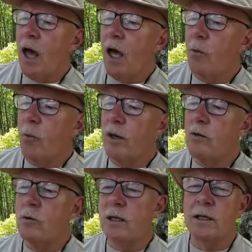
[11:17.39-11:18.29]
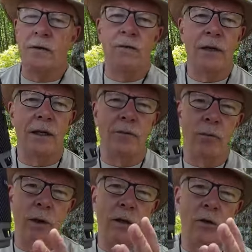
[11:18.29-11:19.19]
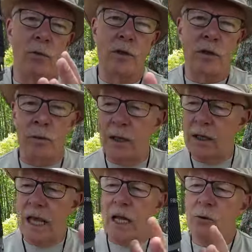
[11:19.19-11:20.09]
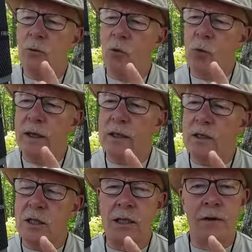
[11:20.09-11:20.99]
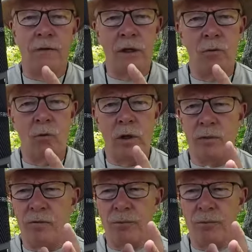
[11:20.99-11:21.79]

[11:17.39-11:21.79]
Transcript: I wondered if, if when there were some lateral winds, if it would